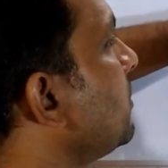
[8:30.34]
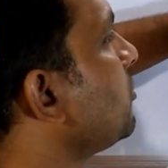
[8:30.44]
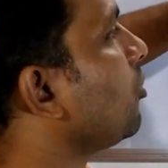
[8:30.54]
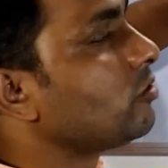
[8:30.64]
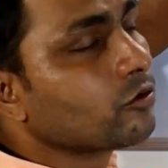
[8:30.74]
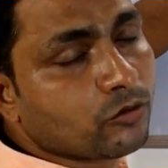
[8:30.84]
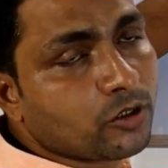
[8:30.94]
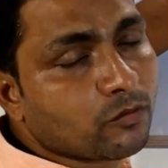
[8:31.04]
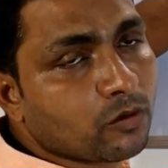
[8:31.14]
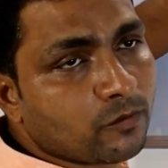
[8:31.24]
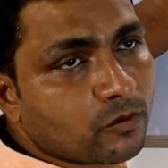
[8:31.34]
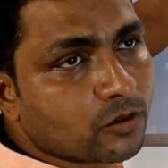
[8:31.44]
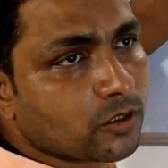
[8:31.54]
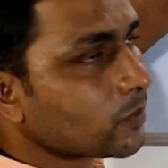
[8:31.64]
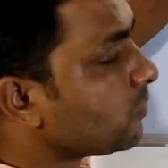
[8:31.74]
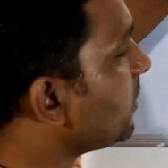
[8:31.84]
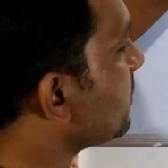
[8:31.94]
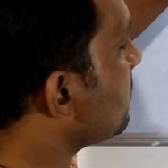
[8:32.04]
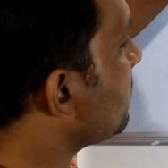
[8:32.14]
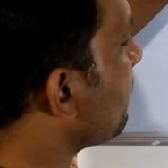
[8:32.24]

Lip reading: is not suitable for this place.